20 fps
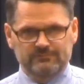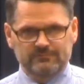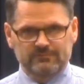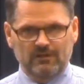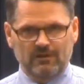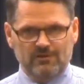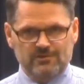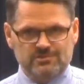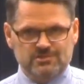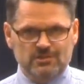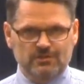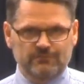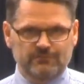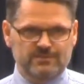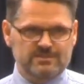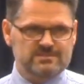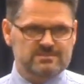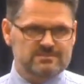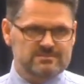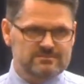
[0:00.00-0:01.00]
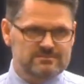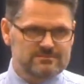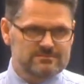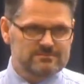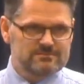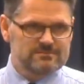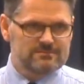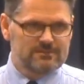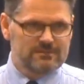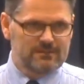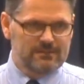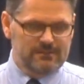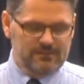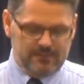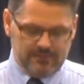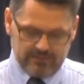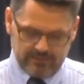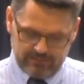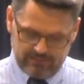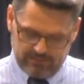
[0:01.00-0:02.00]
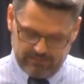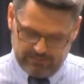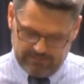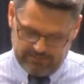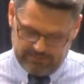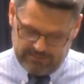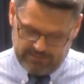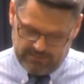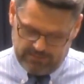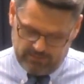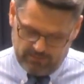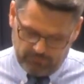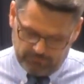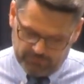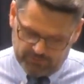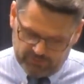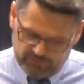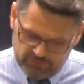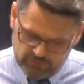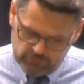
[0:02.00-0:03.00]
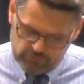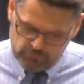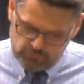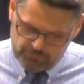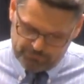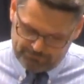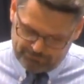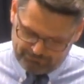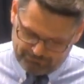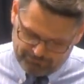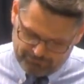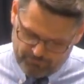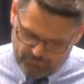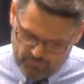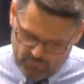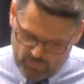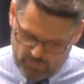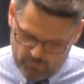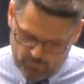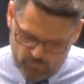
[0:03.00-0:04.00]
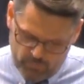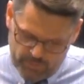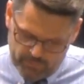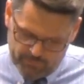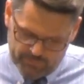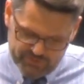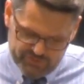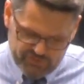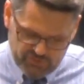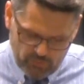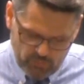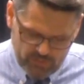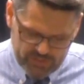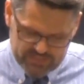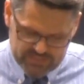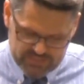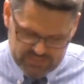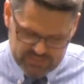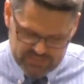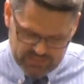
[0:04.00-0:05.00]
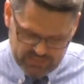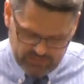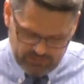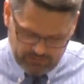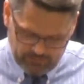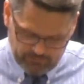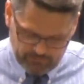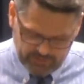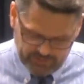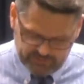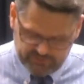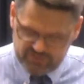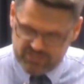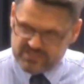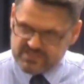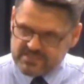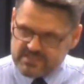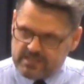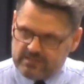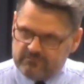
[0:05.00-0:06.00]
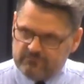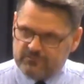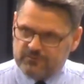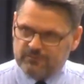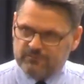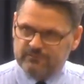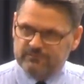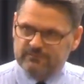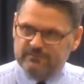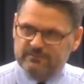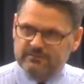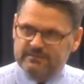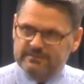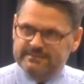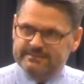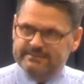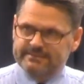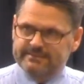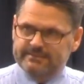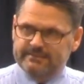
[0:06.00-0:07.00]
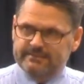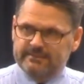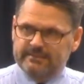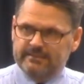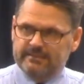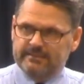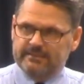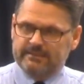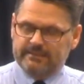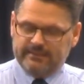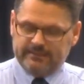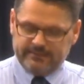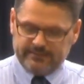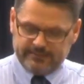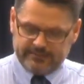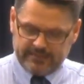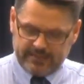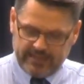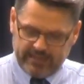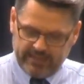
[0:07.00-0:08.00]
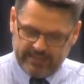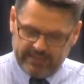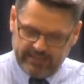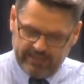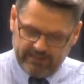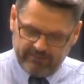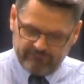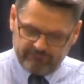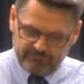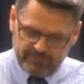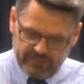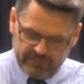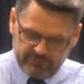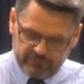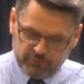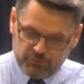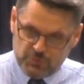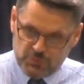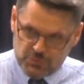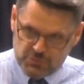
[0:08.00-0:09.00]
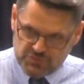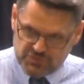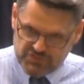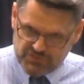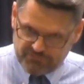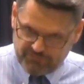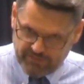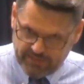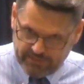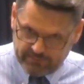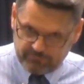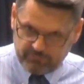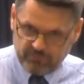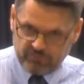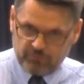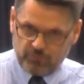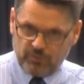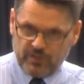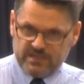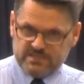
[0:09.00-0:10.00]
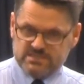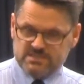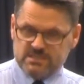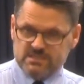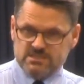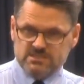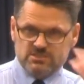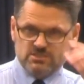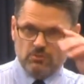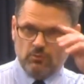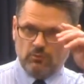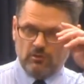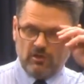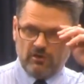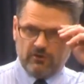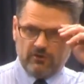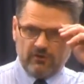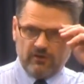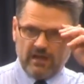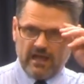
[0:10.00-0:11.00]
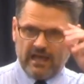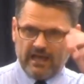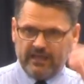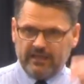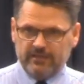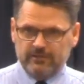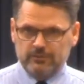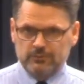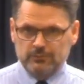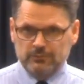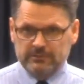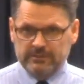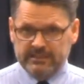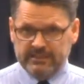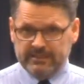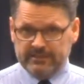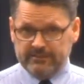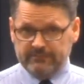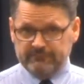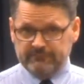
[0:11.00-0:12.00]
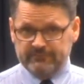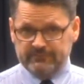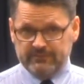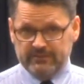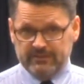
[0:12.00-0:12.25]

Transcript: our service. And number two, we rejoice in our righteous Savior. I have been crucified with Christ. It is no longer I who live,